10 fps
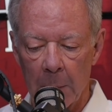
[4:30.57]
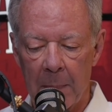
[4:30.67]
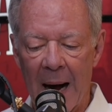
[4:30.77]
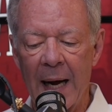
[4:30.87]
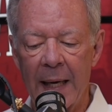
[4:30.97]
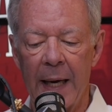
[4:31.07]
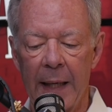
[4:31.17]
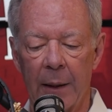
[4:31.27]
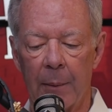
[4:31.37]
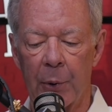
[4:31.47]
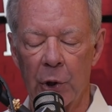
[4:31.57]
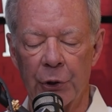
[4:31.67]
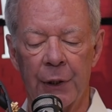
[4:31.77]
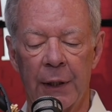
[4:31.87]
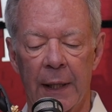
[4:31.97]
by a
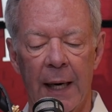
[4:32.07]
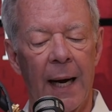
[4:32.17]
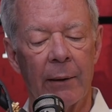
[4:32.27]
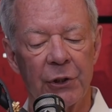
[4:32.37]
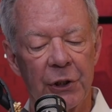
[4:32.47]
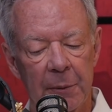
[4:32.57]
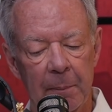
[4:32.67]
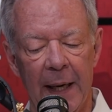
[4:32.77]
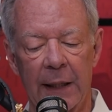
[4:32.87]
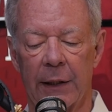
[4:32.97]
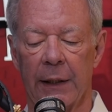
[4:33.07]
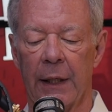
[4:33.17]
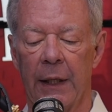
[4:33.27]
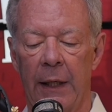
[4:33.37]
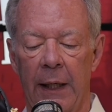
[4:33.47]
person that I
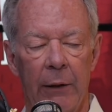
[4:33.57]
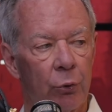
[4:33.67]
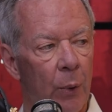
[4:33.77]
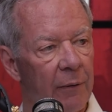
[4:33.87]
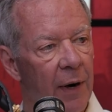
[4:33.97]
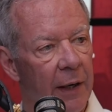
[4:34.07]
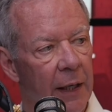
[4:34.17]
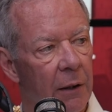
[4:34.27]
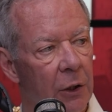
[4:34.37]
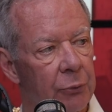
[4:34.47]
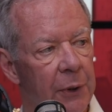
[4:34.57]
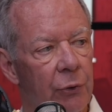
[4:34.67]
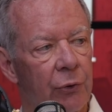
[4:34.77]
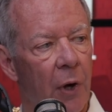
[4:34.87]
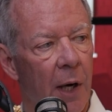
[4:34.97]
respected. He was one of our heroes. We
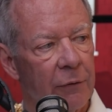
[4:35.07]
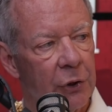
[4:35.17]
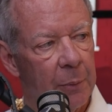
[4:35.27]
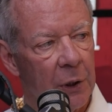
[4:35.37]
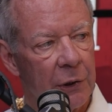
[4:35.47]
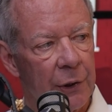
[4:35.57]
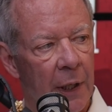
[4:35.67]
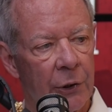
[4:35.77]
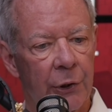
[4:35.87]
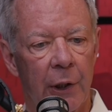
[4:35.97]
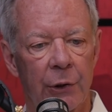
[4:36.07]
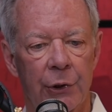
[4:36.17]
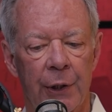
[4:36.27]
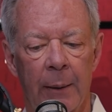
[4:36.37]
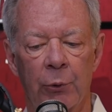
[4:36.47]
used all of his books in our church.
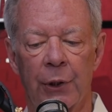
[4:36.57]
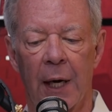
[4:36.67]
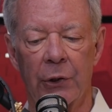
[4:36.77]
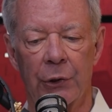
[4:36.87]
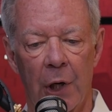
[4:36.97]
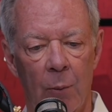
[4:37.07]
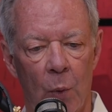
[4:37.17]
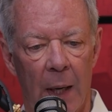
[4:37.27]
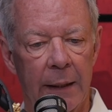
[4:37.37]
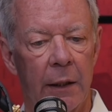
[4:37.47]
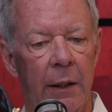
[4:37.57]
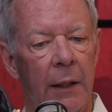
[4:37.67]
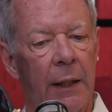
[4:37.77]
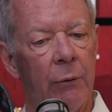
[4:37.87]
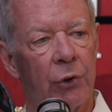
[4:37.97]
His name was Doctor John White.
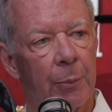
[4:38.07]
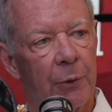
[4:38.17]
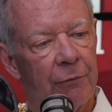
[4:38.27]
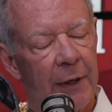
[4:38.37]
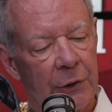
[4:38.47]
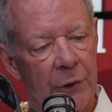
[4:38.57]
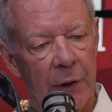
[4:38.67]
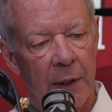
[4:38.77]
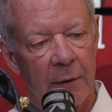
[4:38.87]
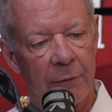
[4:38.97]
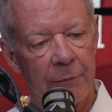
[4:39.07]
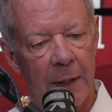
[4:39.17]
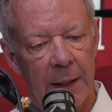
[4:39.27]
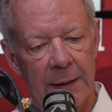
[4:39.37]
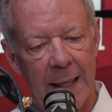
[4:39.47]
He was a professor of
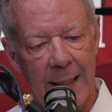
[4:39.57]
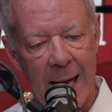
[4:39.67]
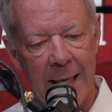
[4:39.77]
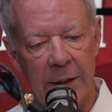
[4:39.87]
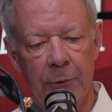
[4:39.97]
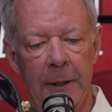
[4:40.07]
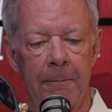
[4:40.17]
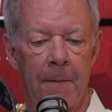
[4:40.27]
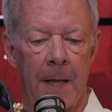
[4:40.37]
uh, psychiatry,